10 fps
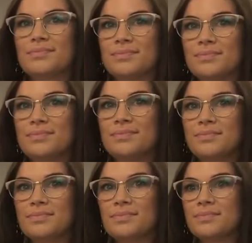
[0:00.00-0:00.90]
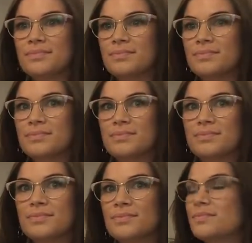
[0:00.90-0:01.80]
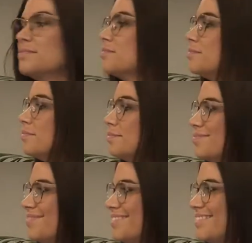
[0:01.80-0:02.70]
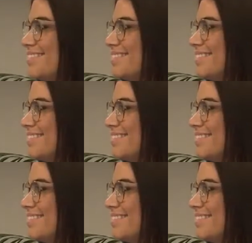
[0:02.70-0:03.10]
(silent)